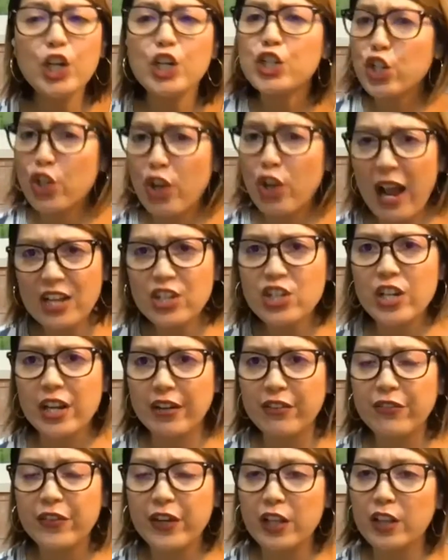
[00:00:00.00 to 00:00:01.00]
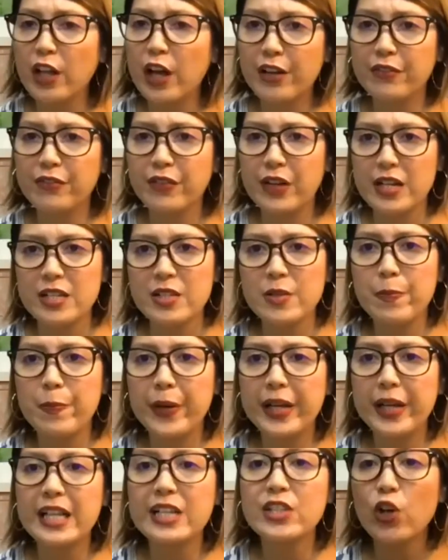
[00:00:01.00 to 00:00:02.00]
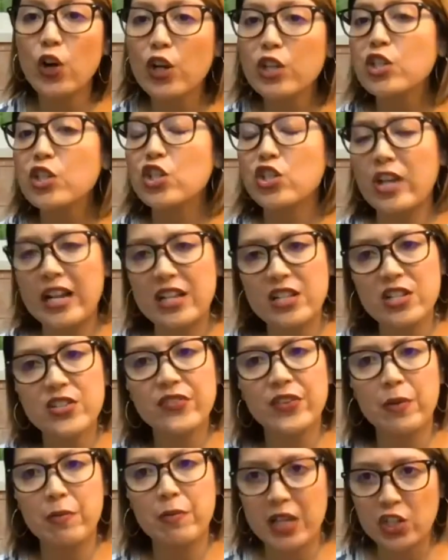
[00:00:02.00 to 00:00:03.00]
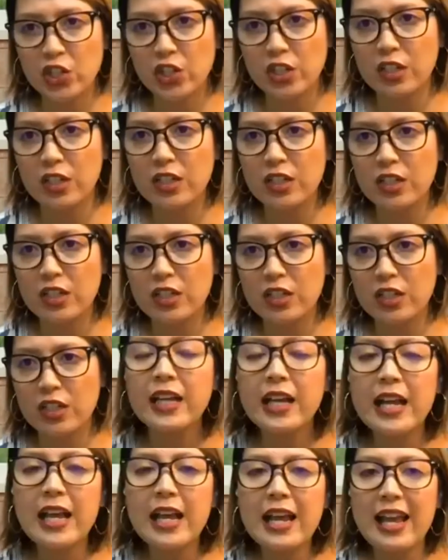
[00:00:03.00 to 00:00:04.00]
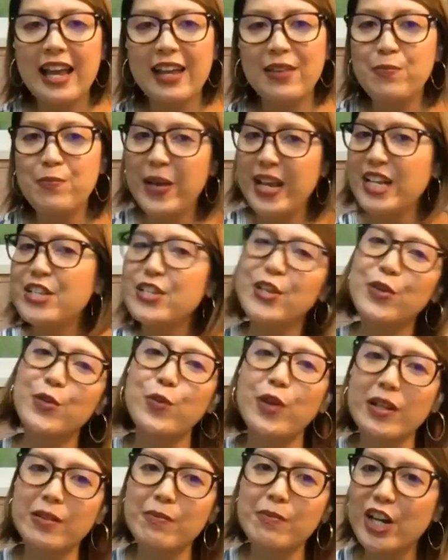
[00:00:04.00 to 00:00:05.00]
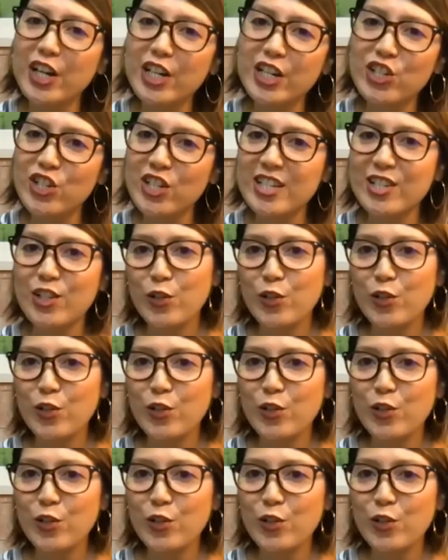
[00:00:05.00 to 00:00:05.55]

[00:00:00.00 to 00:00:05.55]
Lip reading: tragic for a lot of us, but it's also transformational. And based on what Maris just